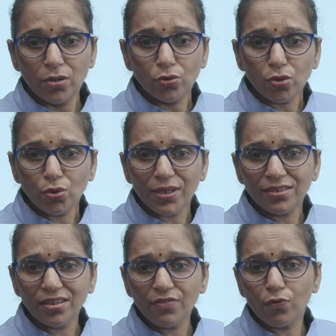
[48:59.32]
So,
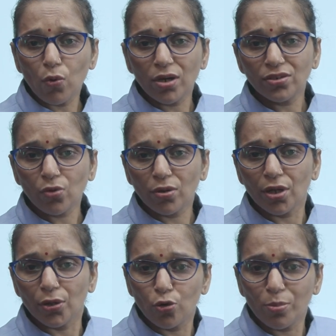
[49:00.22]
USA focused on
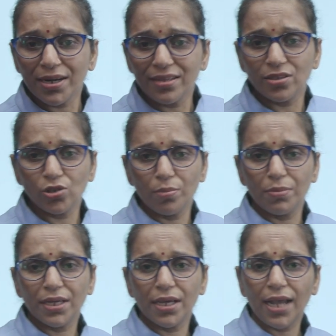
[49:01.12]
the human decision
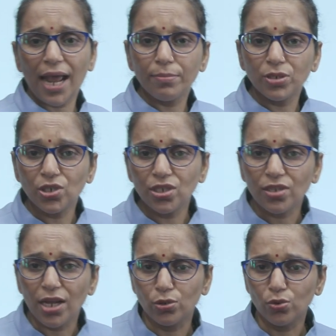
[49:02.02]
making and
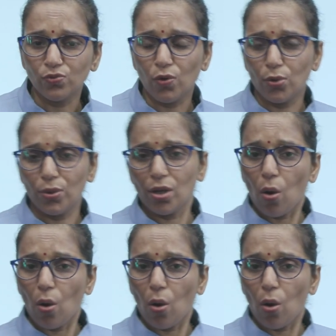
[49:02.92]
machines are used for doing